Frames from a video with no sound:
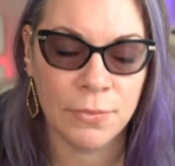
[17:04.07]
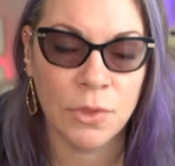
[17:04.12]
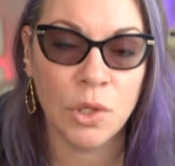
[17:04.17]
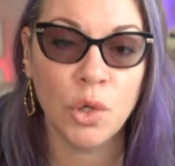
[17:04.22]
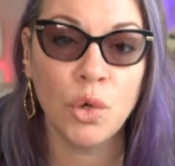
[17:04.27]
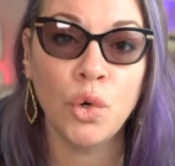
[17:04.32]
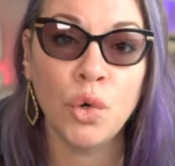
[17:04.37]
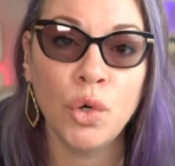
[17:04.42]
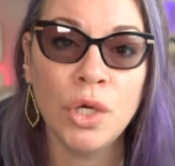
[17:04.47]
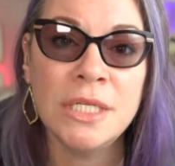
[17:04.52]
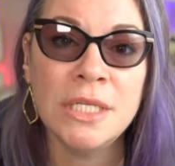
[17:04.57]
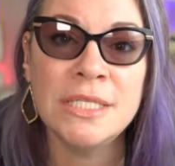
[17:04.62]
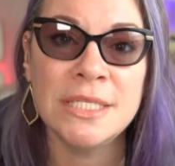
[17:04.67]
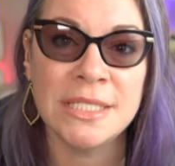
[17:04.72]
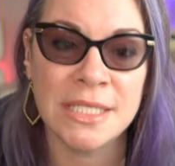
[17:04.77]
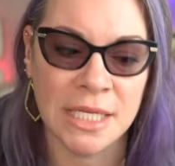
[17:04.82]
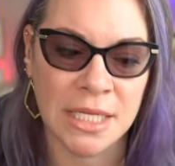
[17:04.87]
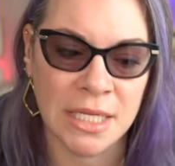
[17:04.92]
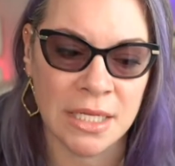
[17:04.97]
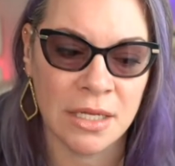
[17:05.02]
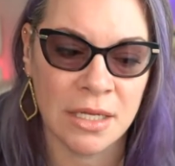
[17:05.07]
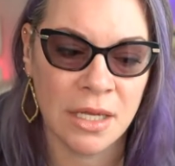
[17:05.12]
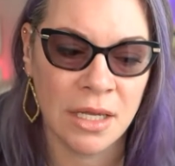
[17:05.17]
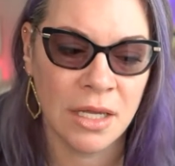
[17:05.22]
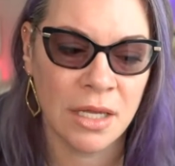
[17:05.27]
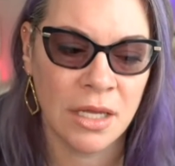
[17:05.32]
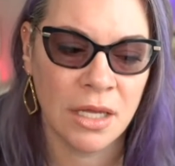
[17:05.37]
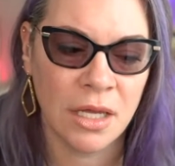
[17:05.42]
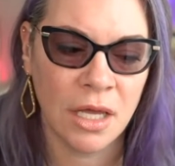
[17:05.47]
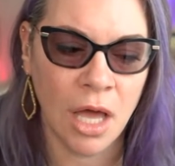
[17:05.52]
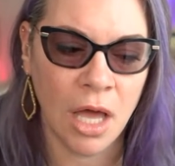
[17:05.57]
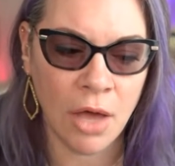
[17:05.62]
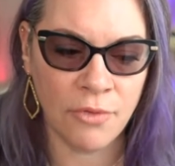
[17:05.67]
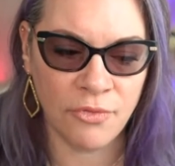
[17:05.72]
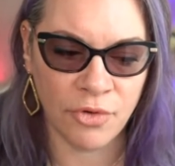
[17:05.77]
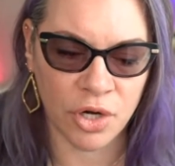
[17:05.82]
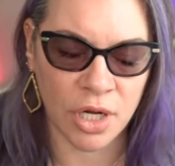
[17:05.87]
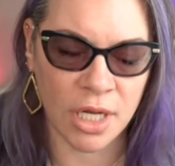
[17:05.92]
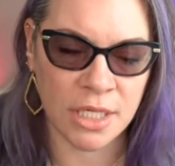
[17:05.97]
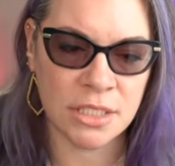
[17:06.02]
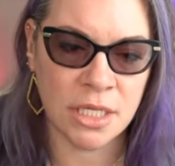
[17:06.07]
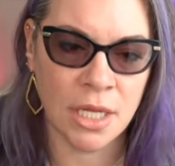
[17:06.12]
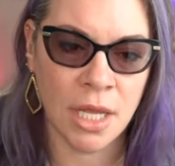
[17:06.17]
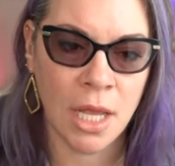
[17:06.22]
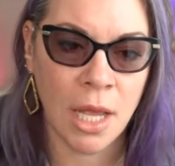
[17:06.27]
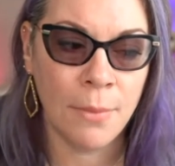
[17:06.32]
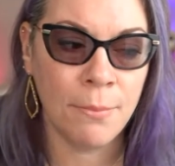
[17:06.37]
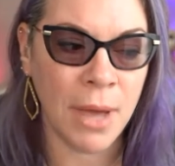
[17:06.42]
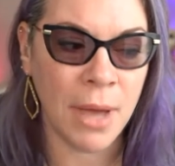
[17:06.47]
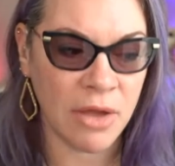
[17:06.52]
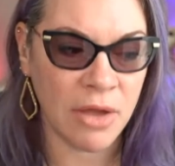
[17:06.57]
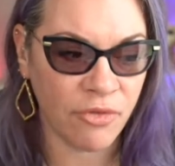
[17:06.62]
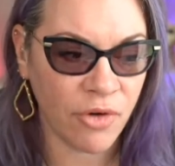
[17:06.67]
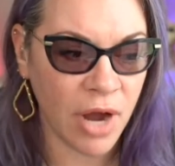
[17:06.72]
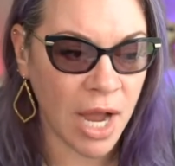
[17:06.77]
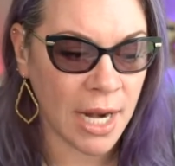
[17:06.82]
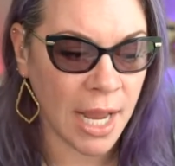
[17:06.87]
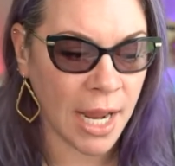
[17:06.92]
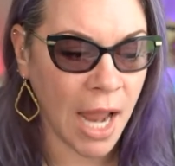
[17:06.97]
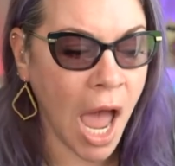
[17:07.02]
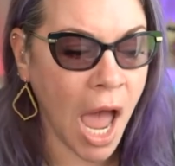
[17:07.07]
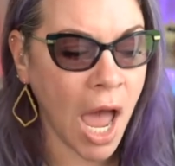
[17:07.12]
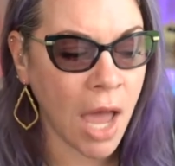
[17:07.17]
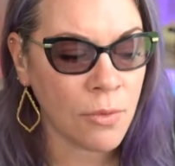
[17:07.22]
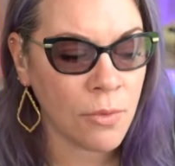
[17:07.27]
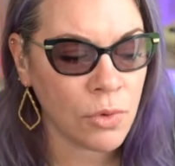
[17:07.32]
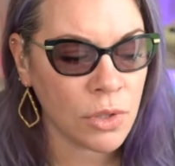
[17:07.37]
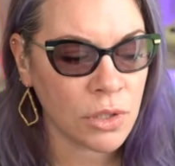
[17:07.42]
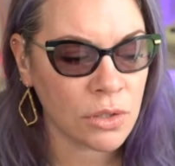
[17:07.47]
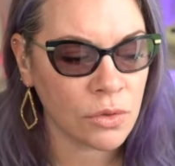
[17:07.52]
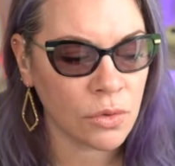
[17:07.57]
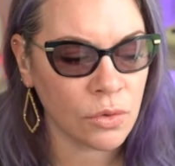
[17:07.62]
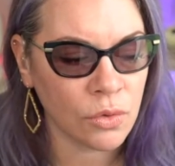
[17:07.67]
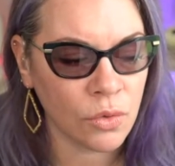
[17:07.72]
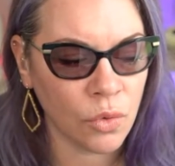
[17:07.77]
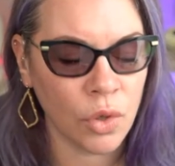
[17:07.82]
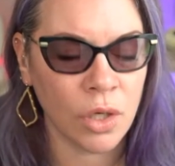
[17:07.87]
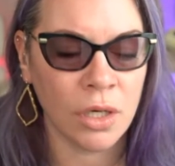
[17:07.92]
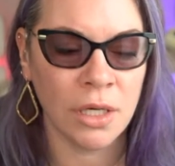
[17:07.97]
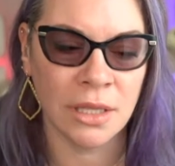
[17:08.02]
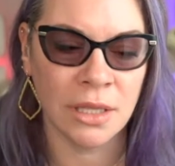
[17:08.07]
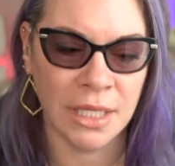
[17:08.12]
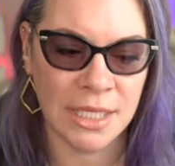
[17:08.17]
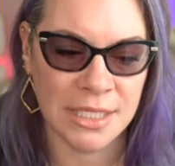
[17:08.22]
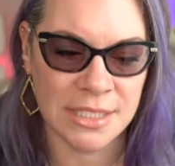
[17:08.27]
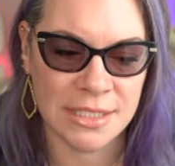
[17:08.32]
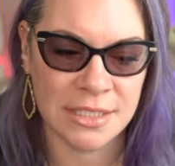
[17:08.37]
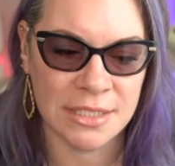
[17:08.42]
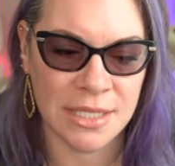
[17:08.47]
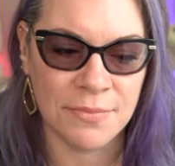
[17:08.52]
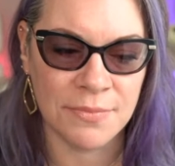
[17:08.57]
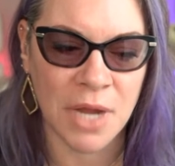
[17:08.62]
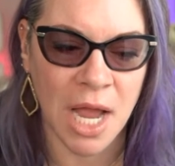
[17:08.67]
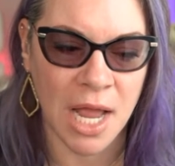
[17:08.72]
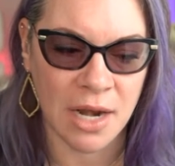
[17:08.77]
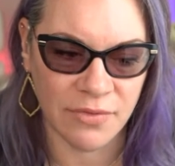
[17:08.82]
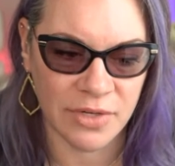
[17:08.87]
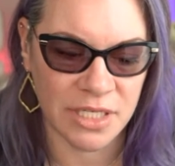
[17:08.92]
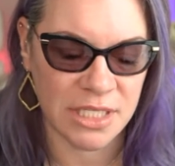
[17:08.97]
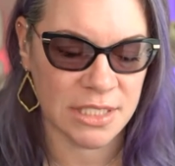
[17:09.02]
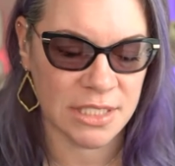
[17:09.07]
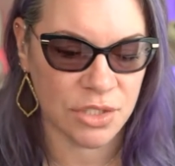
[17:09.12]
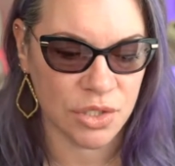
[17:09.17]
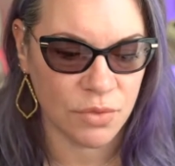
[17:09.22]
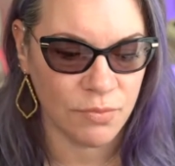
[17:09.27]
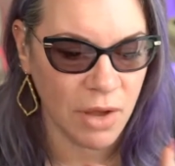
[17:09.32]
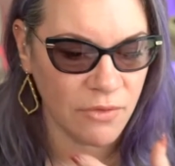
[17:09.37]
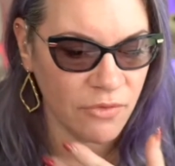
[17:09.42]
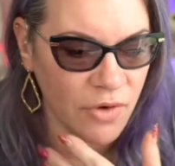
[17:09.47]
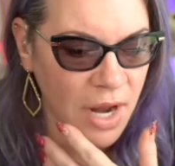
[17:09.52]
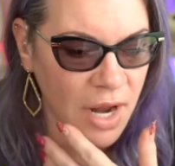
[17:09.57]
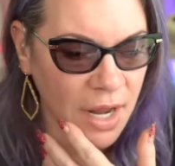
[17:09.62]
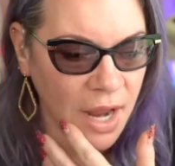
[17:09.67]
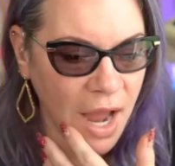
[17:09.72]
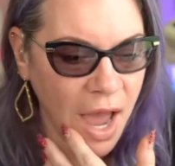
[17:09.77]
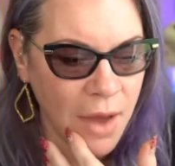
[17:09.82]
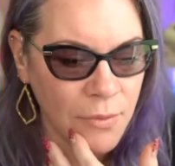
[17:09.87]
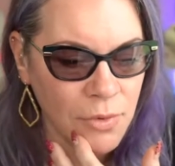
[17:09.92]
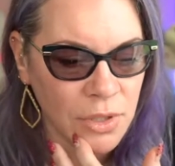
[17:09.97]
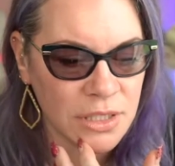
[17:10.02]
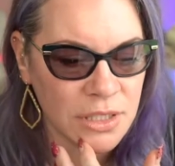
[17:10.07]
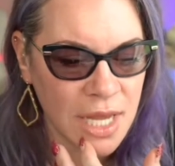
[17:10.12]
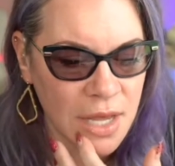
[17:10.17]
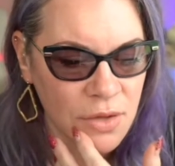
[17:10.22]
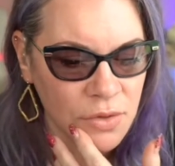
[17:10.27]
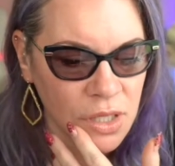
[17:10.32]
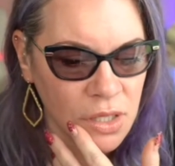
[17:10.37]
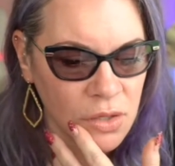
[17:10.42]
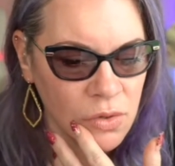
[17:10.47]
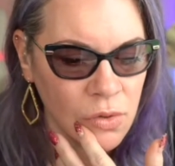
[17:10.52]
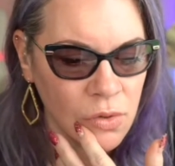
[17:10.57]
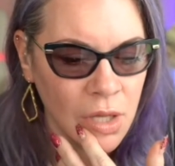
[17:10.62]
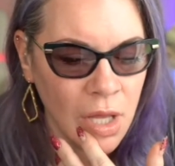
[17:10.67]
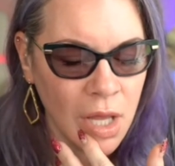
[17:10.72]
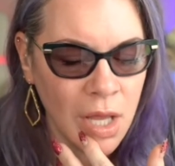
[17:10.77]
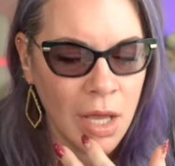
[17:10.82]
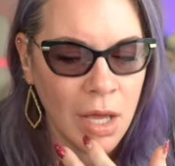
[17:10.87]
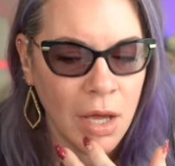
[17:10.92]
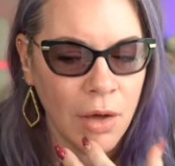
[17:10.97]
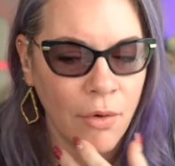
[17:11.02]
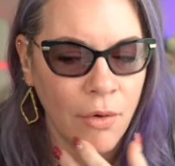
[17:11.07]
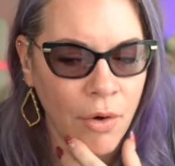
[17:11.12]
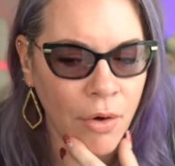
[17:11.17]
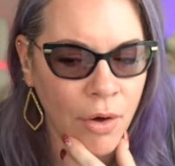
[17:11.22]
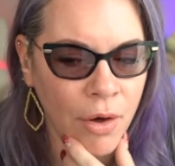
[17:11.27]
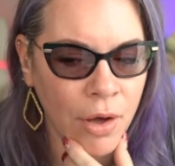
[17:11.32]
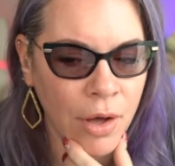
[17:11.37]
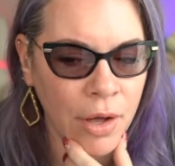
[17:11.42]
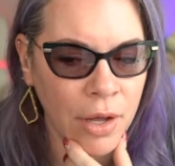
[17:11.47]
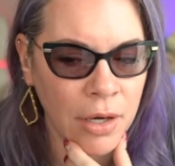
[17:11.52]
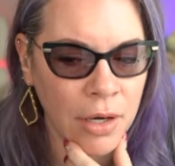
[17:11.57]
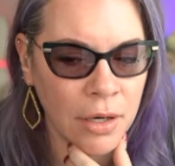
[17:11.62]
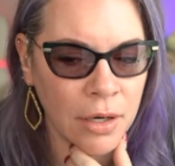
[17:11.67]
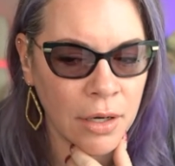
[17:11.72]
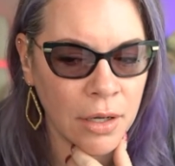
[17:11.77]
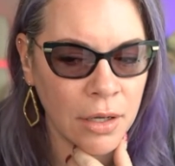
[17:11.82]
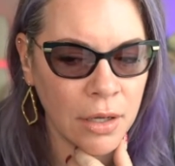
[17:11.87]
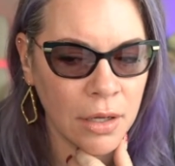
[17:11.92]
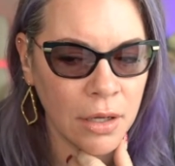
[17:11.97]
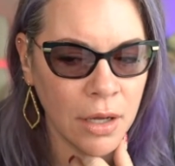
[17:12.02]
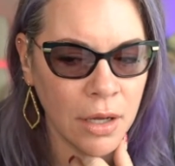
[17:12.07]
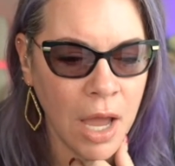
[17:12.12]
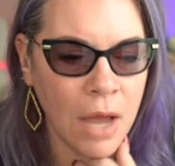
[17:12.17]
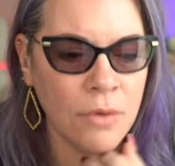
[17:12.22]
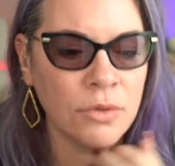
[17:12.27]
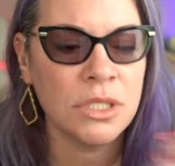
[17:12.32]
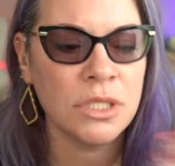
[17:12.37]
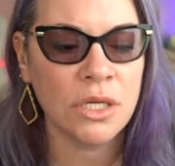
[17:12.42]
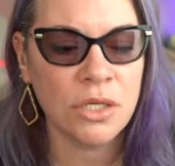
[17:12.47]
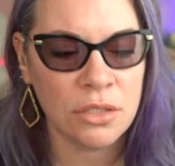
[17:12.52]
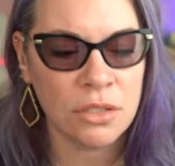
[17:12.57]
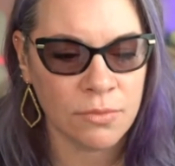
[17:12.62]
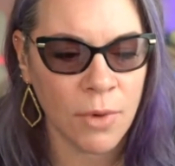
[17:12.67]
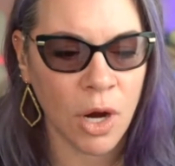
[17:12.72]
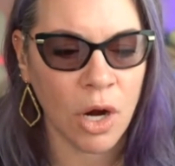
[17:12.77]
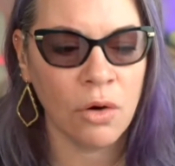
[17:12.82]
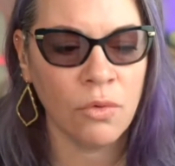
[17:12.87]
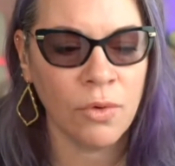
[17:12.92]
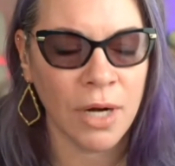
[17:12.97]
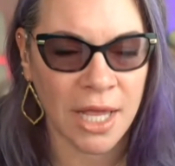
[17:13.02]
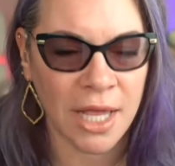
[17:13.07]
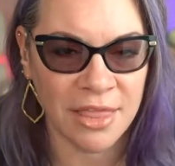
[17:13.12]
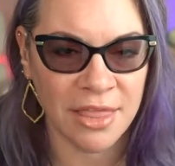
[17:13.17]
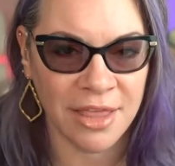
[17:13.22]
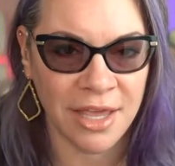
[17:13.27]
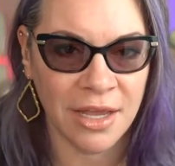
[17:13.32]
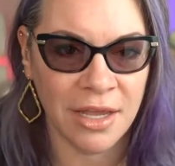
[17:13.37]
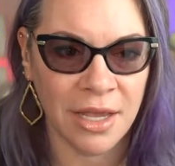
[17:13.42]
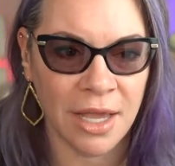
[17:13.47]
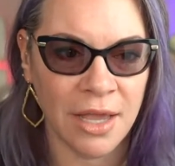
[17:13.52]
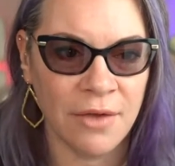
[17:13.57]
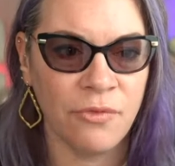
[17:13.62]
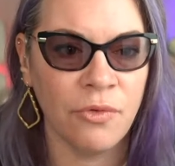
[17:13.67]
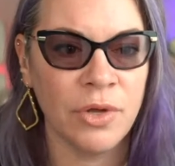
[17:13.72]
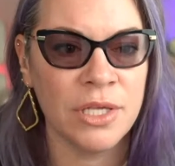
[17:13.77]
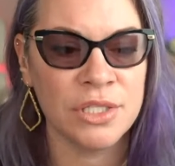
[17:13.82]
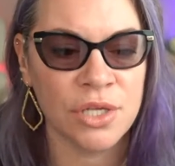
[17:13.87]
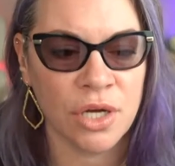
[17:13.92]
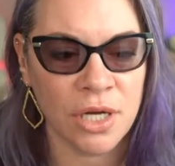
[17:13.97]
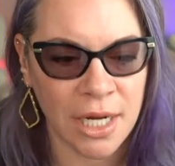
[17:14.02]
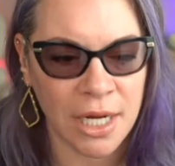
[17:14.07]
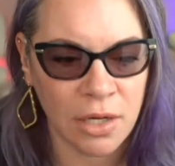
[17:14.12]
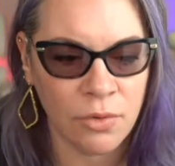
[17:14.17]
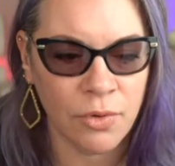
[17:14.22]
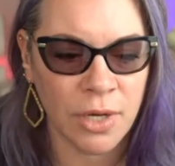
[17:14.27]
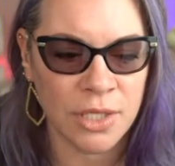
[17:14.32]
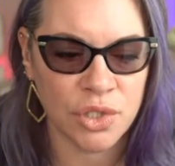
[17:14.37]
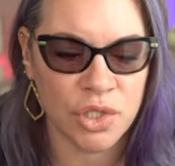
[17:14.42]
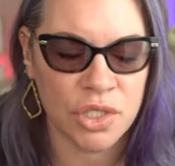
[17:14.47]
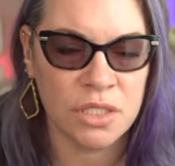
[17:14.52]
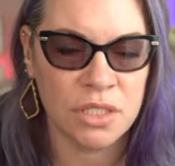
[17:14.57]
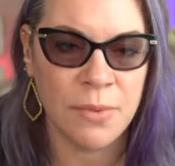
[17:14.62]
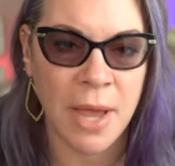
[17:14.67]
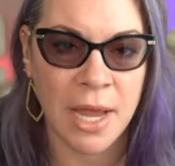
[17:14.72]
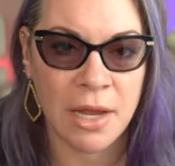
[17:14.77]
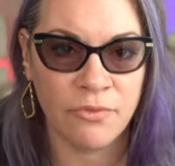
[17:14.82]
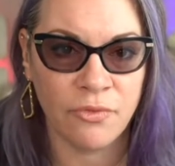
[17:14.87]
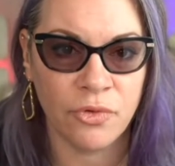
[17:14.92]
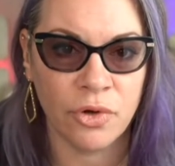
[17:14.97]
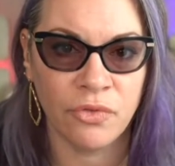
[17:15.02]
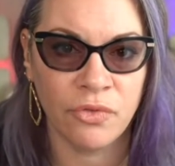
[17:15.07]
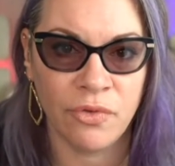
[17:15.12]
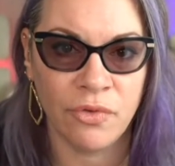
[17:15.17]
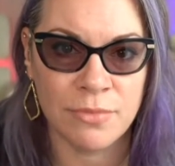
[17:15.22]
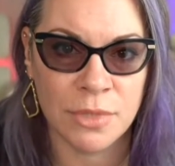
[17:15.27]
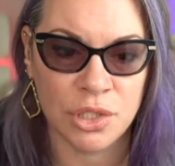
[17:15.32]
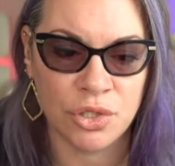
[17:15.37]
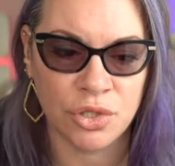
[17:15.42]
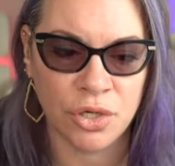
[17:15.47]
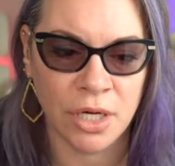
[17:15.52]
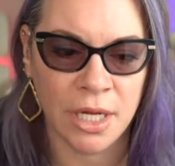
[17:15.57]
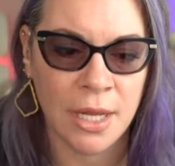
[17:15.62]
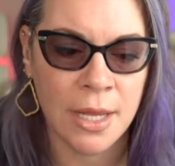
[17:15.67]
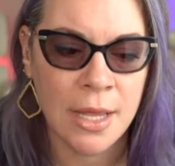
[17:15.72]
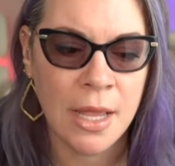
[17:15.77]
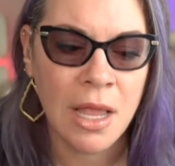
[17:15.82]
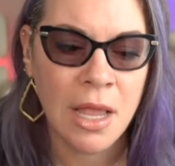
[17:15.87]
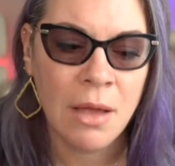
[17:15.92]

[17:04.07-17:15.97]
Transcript: could see a verdict by Friday. I will or at least some kind of a decision by Friday. I will tell you on I will tell you tomorrow what I think if we start getting questions back and forth from the jury.